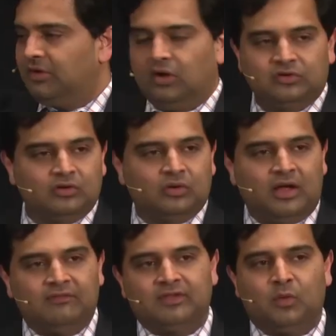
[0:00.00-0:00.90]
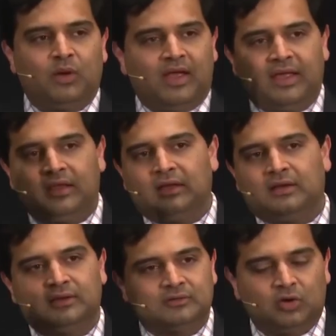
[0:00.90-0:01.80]
be Dr. Loghavi, Wang,
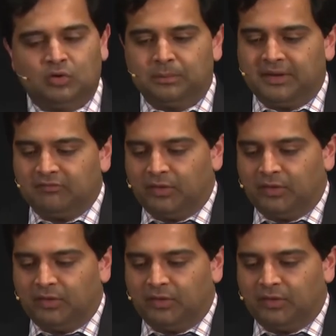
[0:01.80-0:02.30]
uh,